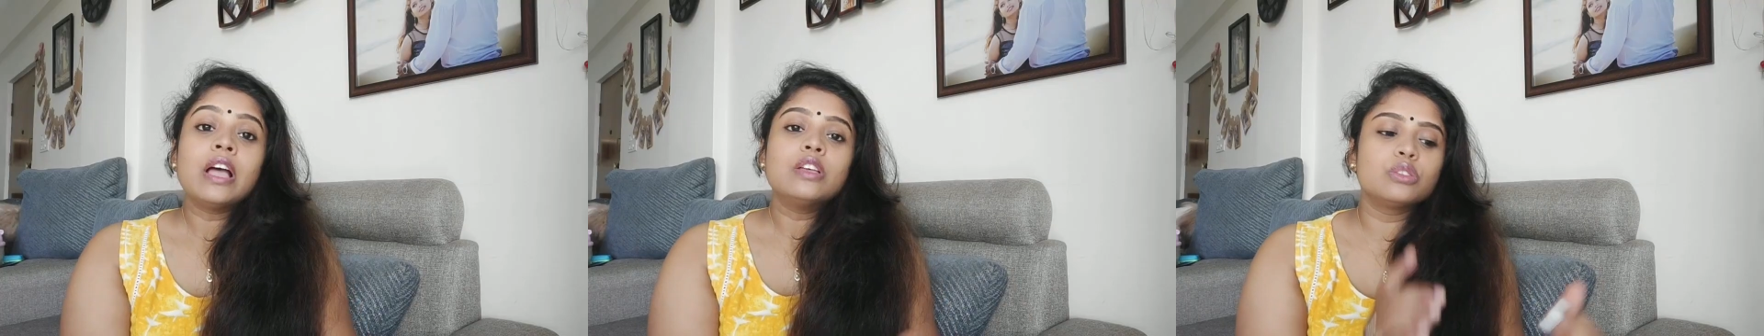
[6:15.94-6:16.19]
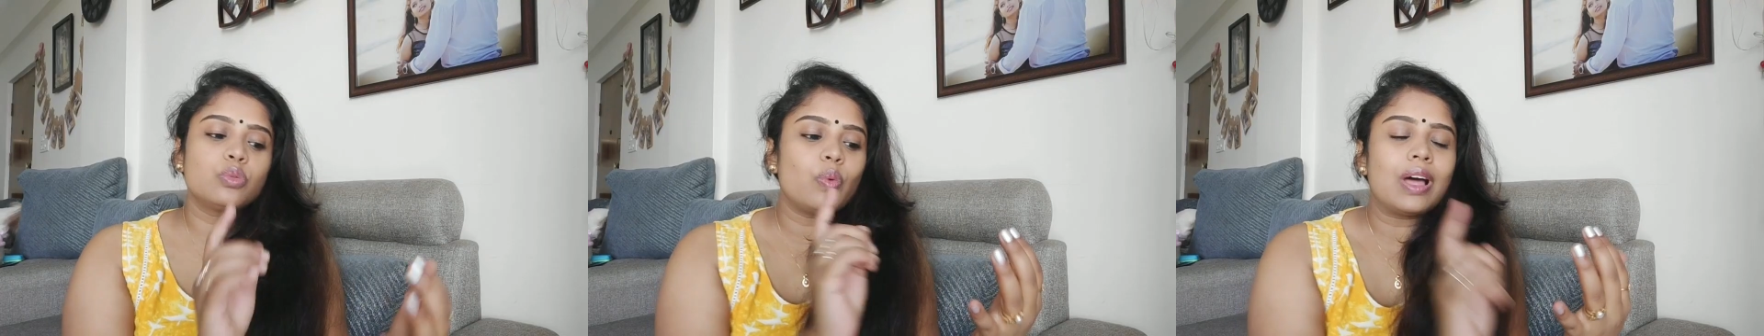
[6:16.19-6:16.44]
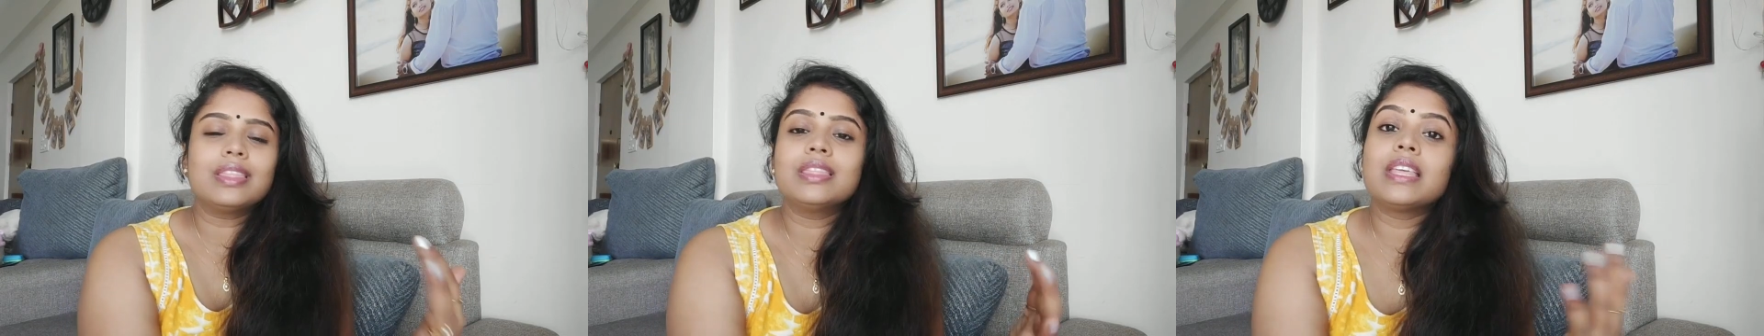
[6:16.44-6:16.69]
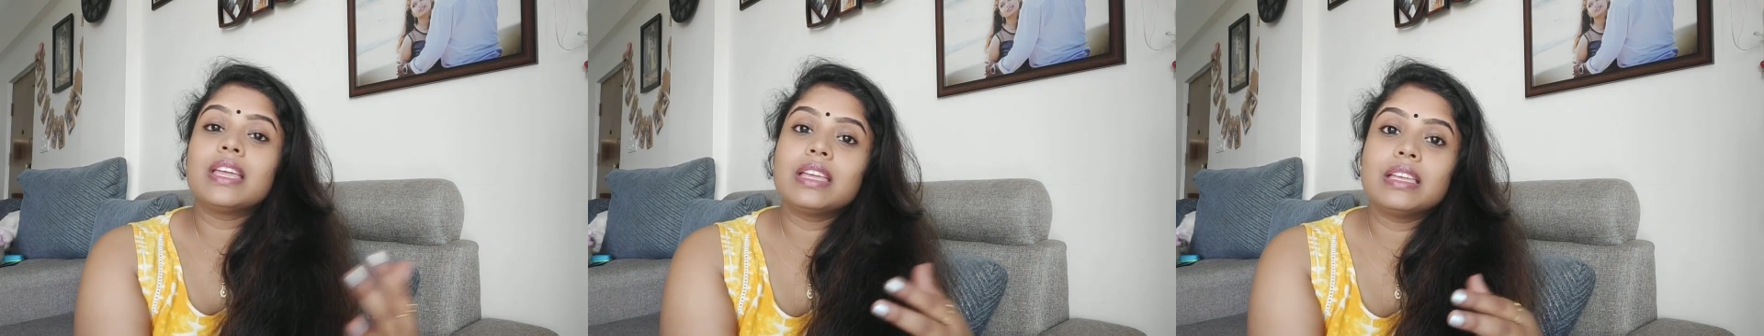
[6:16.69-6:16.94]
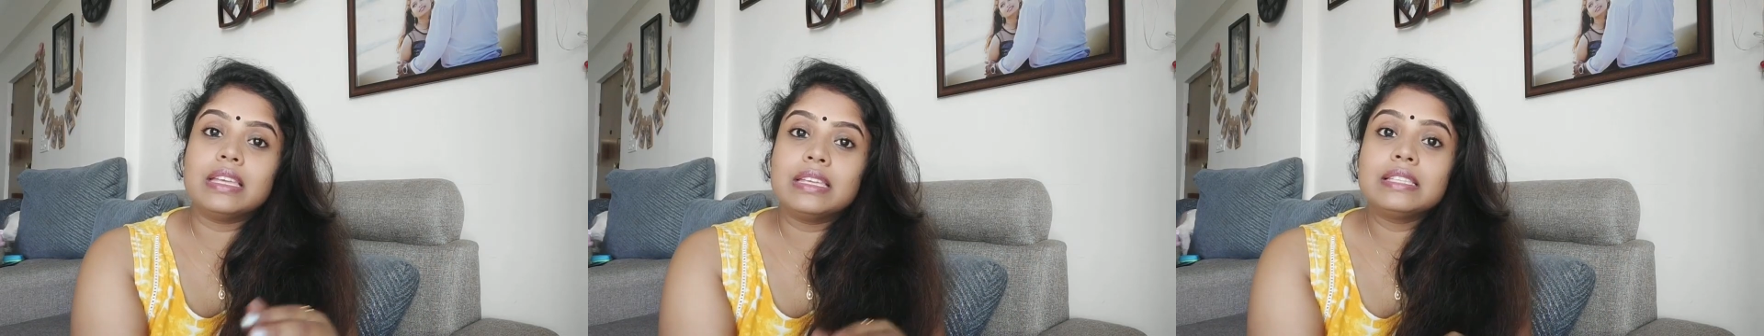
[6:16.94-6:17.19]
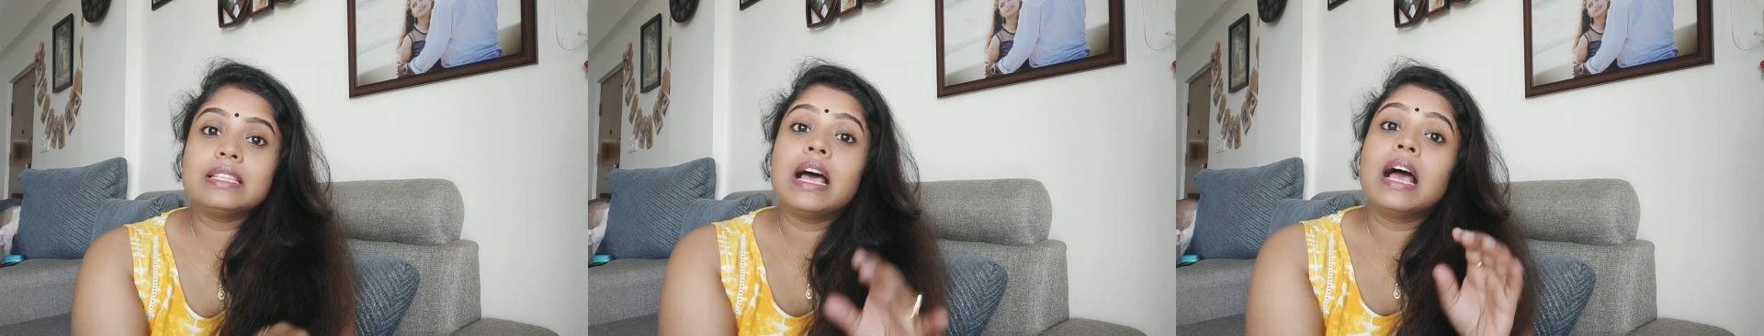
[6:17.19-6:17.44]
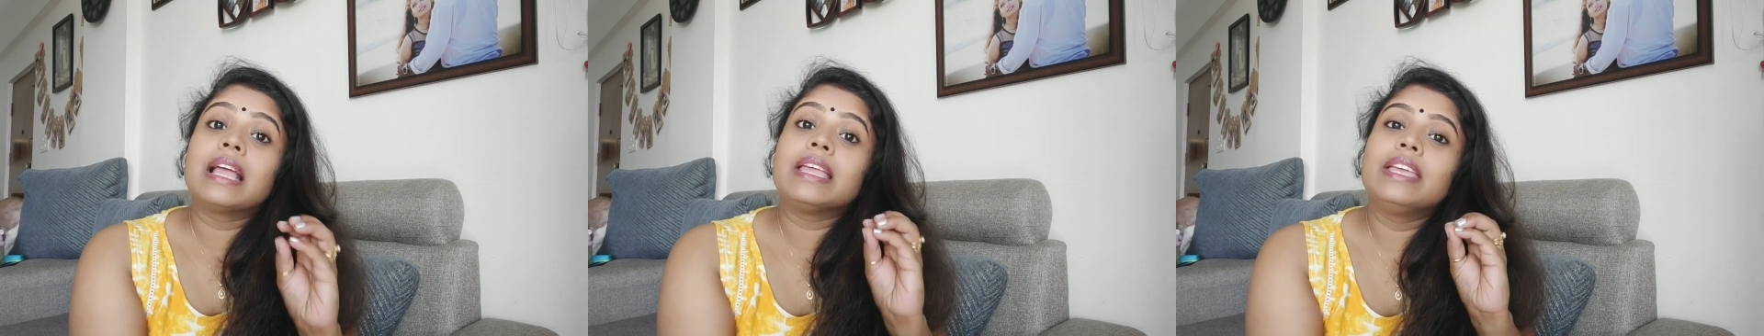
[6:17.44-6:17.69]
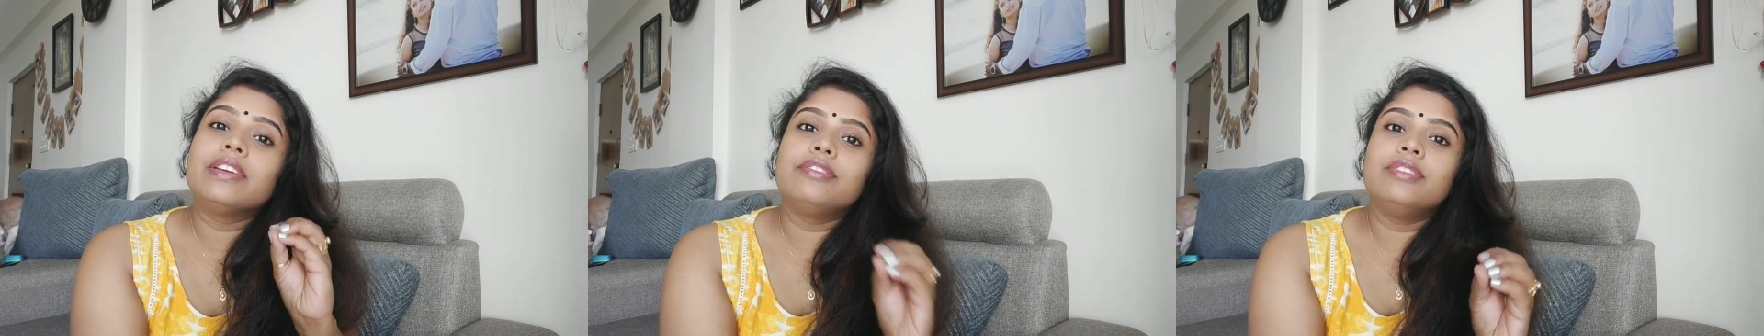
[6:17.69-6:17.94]
So one thing is,
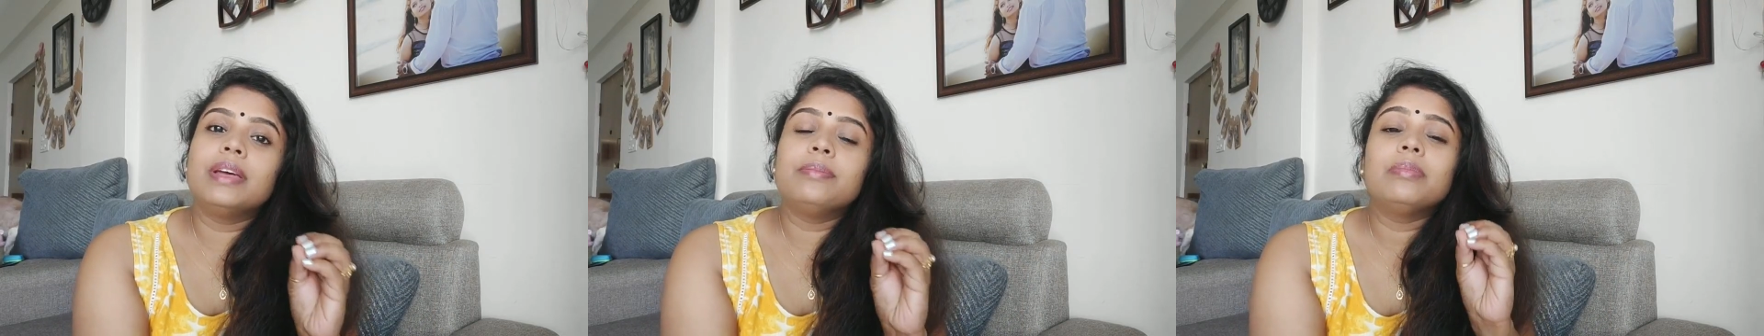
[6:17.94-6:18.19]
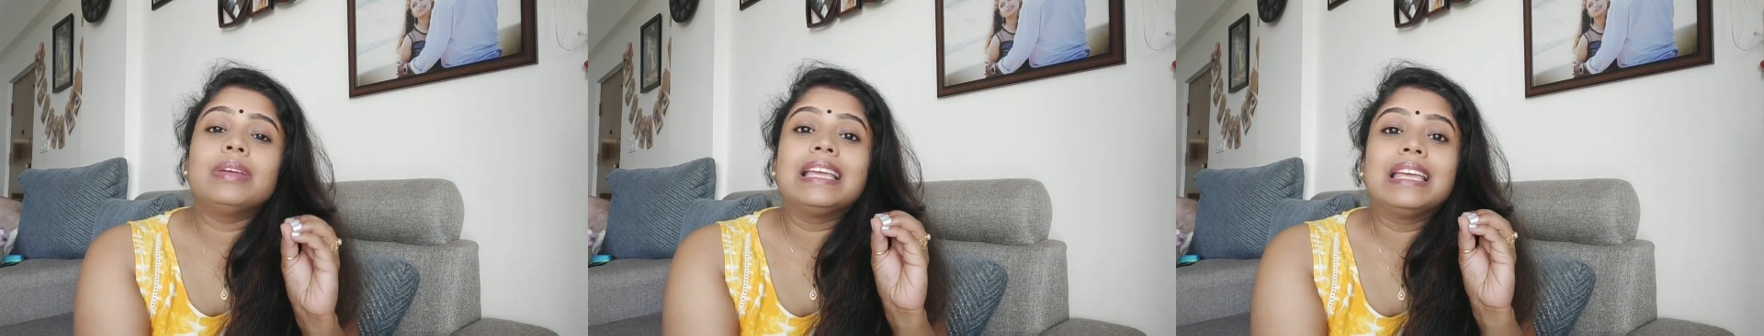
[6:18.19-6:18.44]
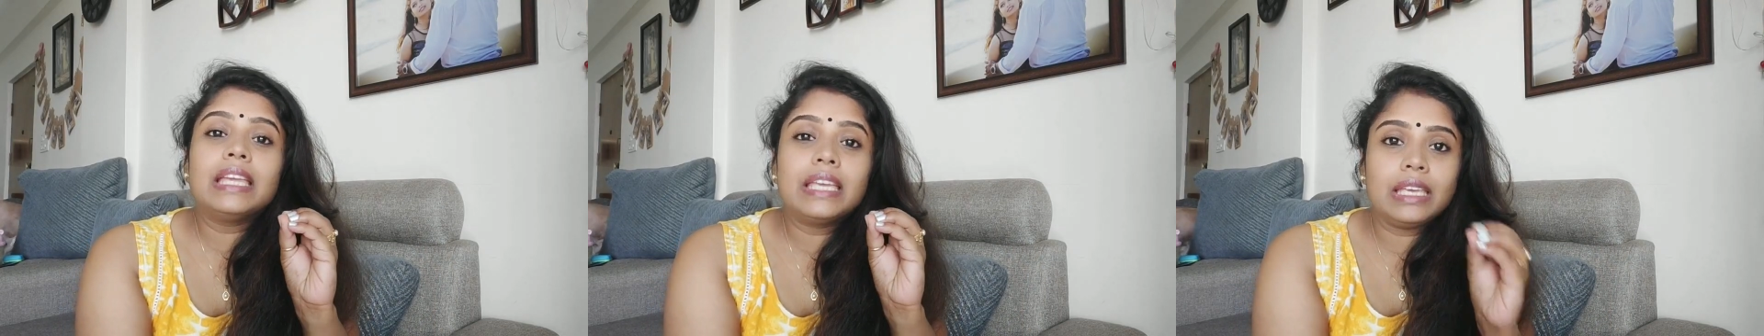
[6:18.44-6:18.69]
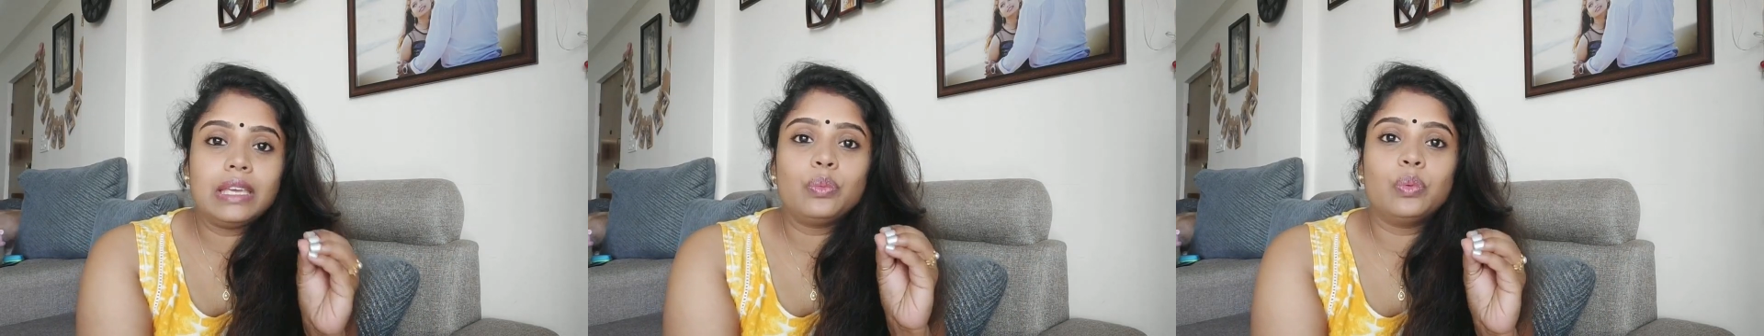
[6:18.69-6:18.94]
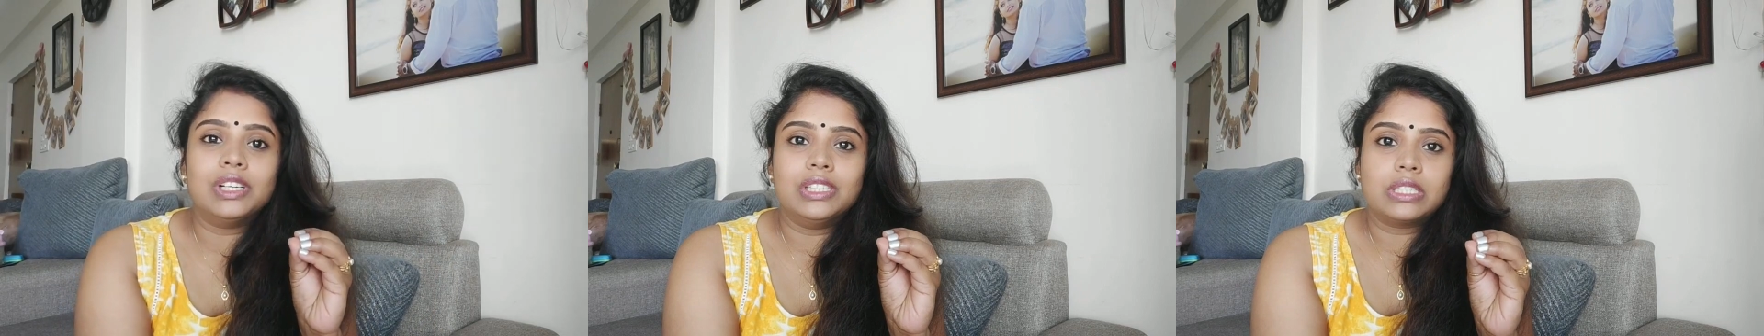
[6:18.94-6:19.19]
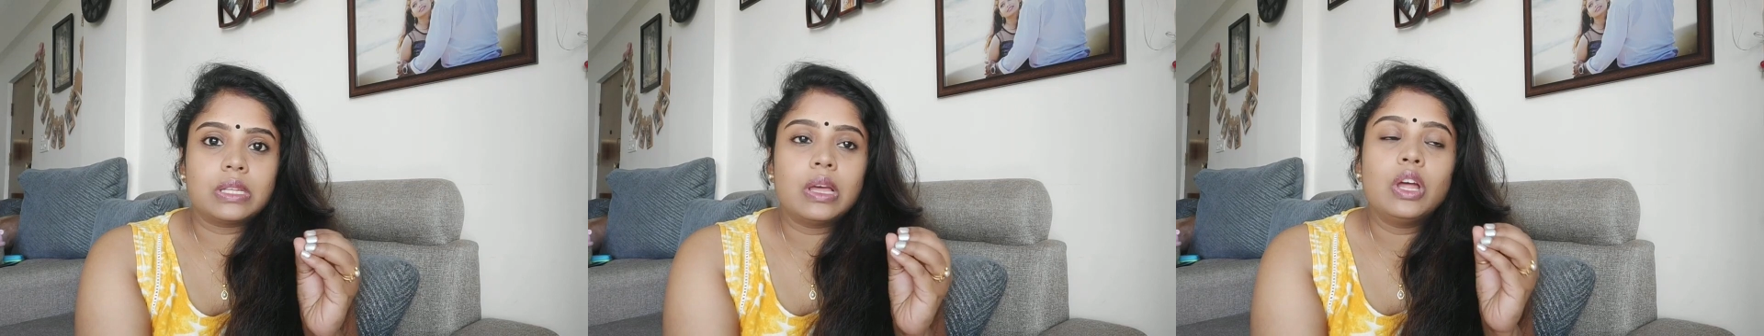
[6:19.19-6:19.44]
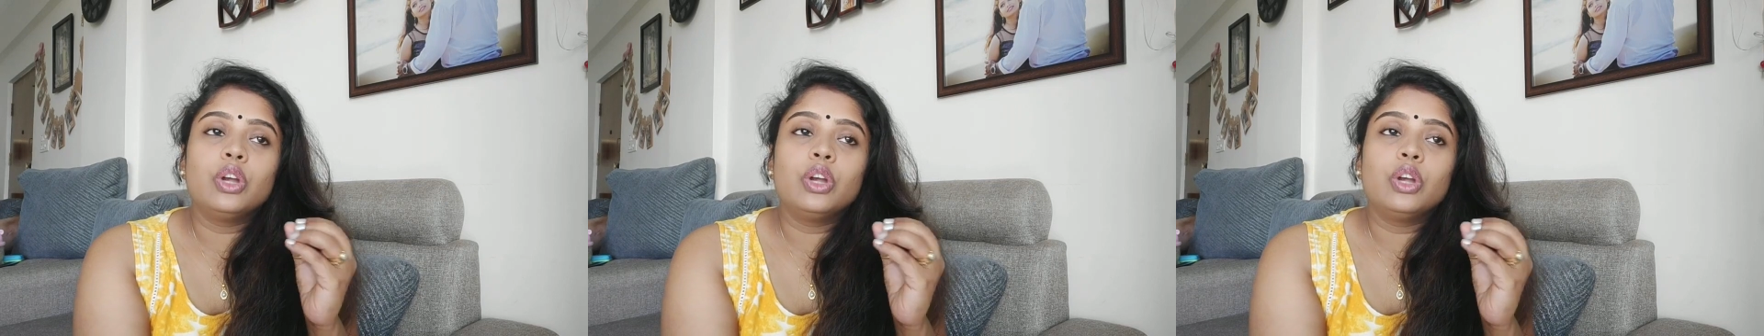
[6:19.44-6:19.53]
give them keywords.